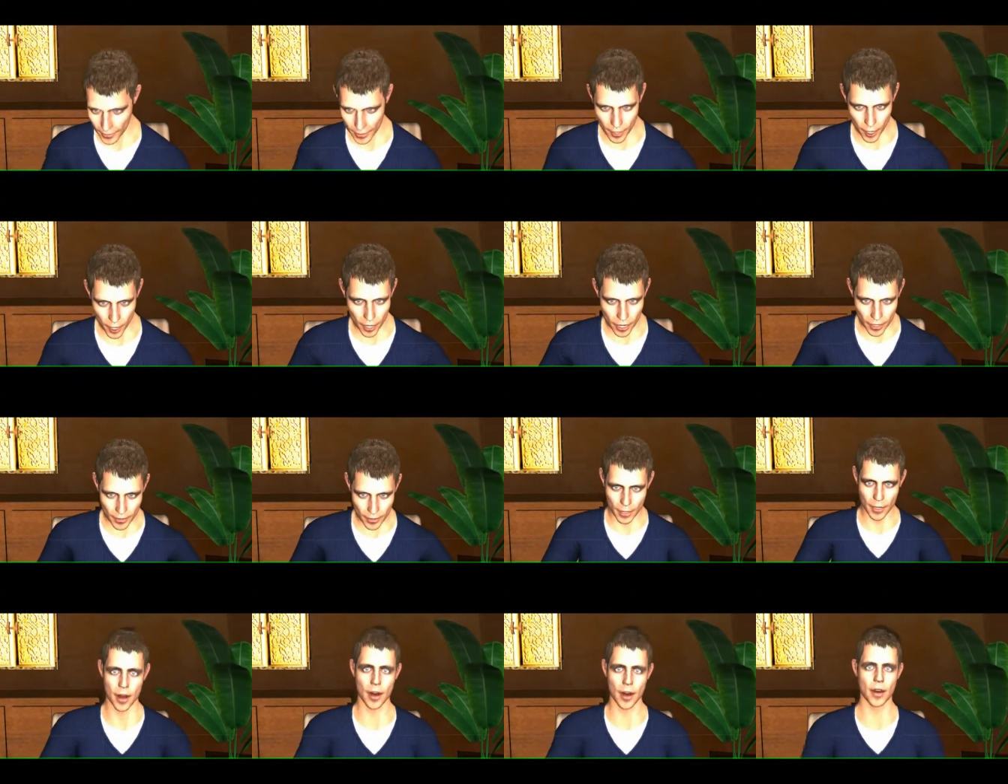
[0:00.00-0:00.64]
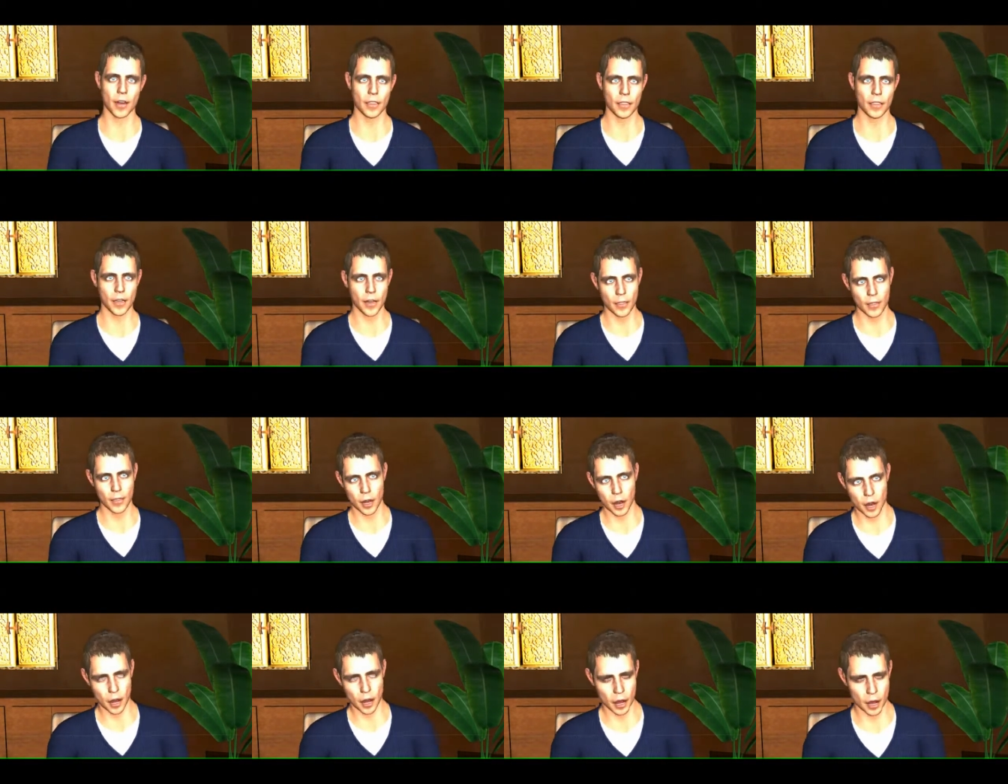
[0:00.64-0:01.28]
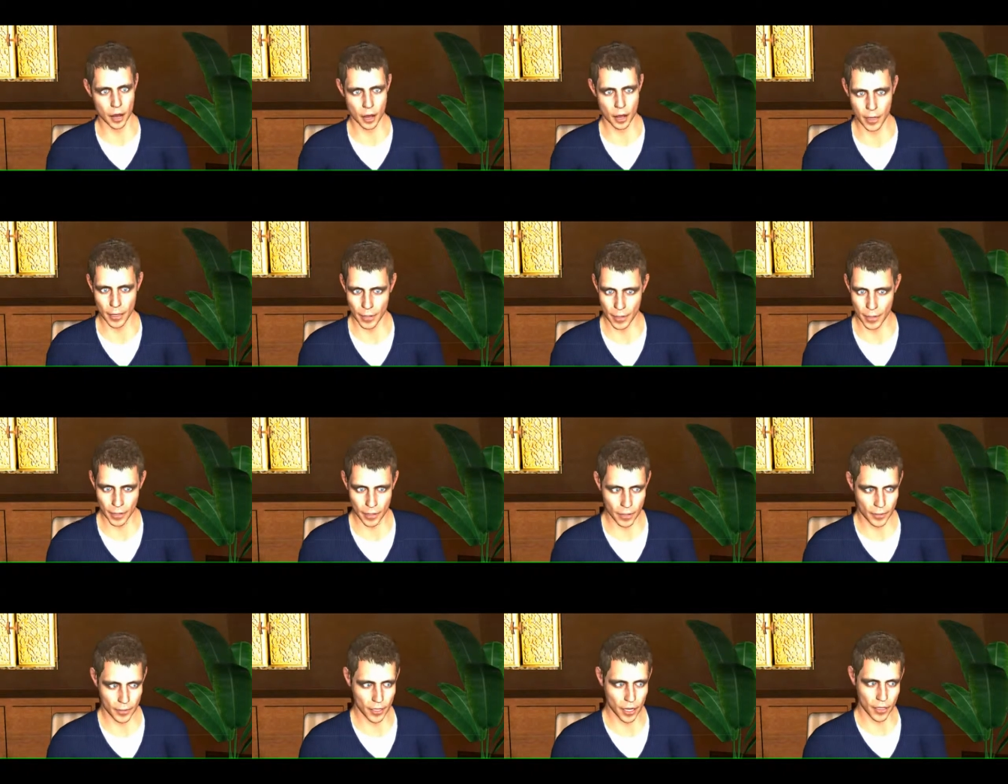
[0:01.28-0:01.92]
In the past, Dull
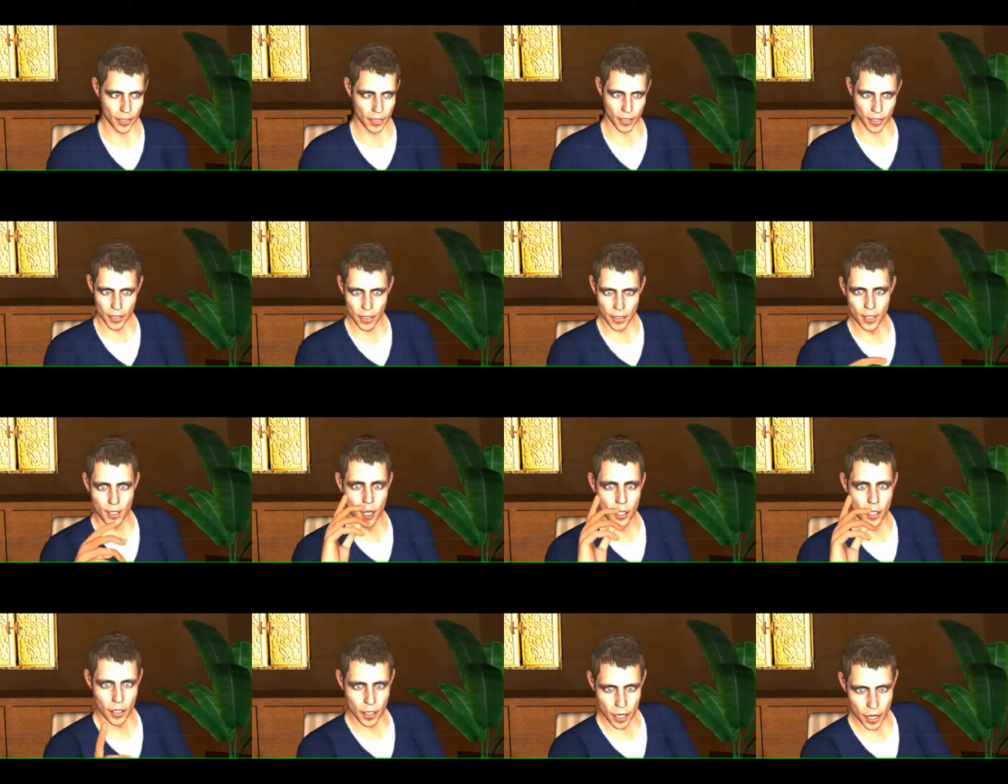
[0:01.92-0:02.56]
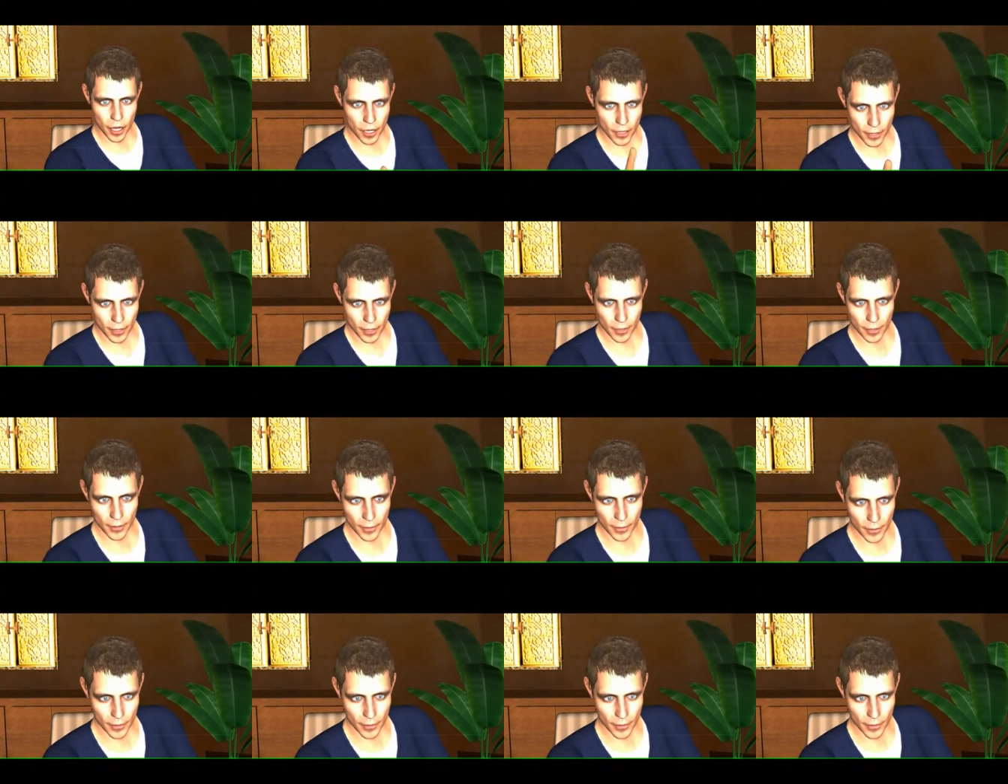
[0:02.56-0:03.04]
was quite interesting.